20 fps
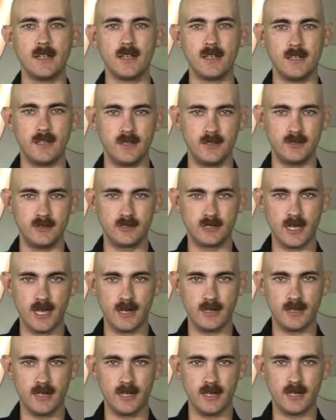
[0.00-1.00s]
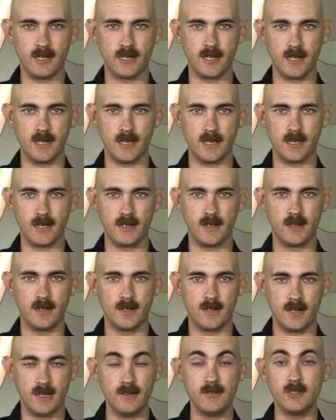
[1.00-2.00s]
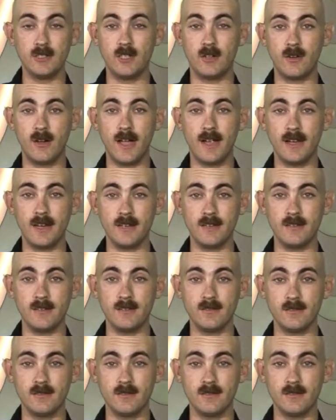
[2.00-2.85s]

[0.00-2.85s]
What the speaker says: It was kind of like, even though I hadn't